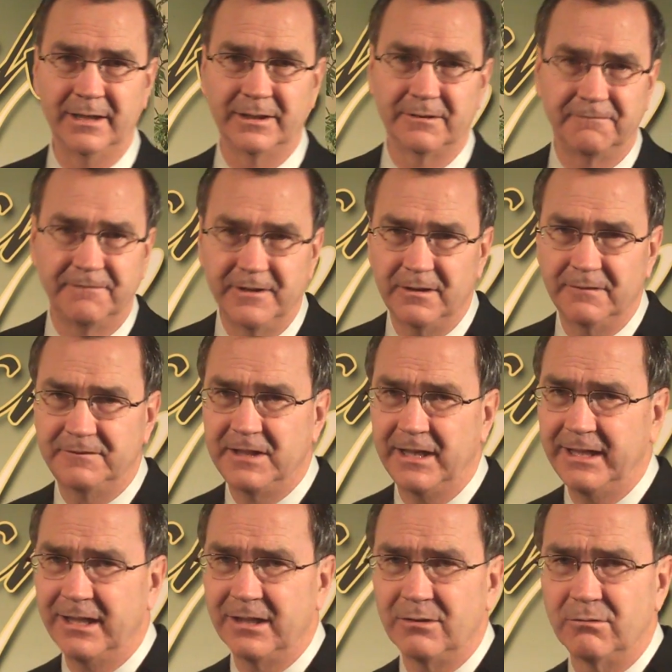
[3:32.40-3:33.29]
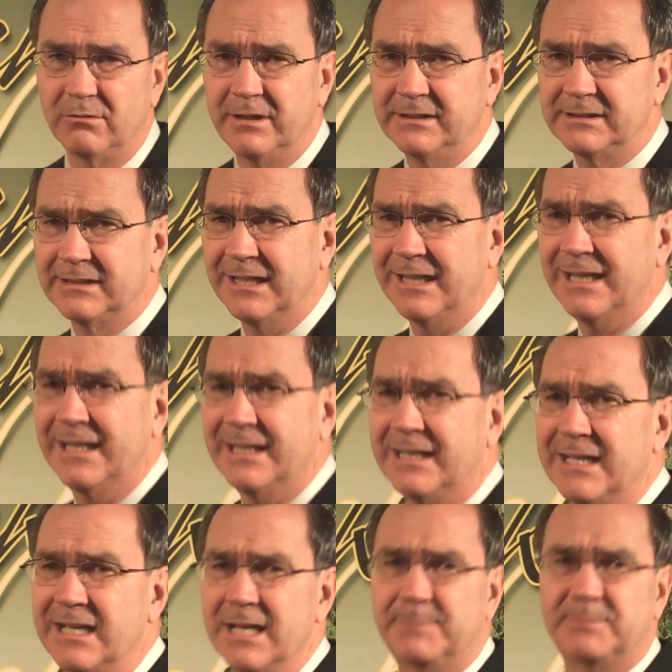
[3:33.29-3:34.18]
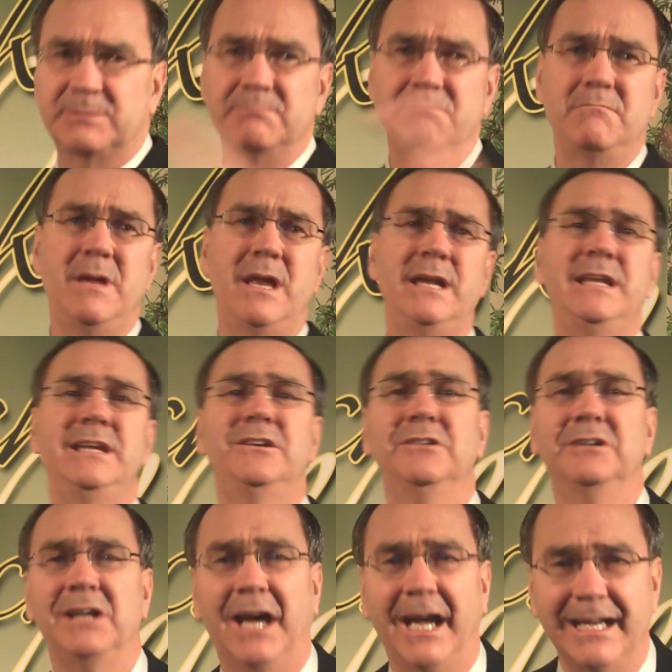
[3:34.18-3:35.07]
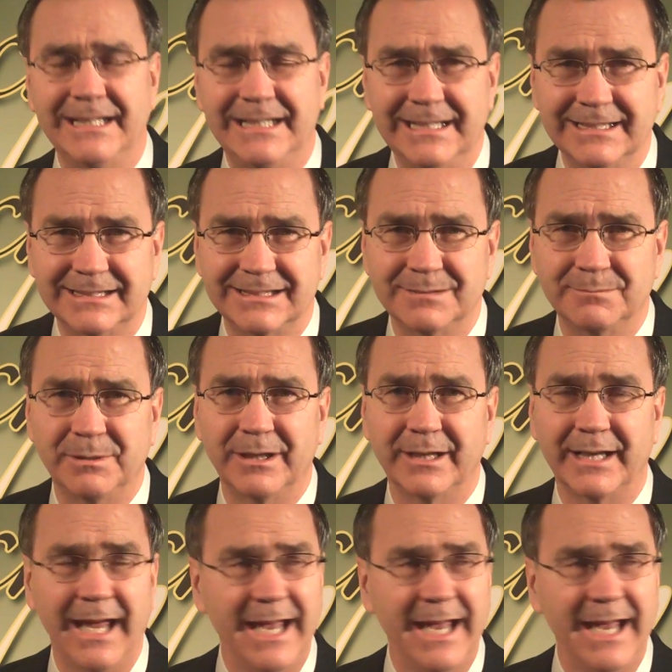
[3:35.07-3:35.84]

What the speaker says: The fear of taking risk nips many good ideas in the bud.